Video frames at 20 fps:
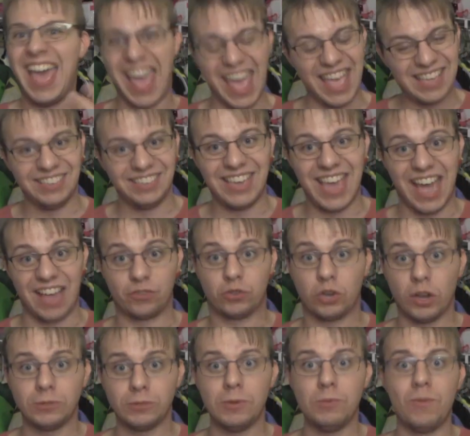and yeah,
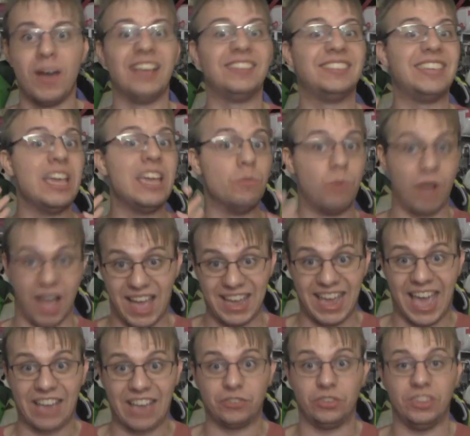trust me when I say when I
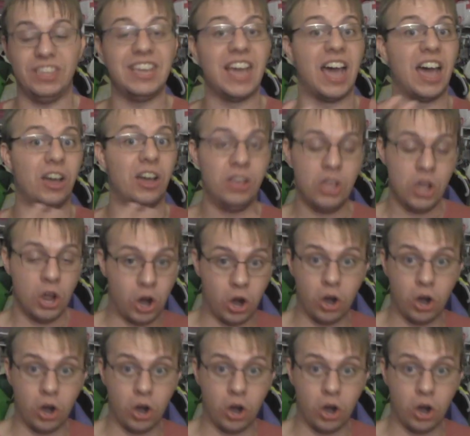actually uh,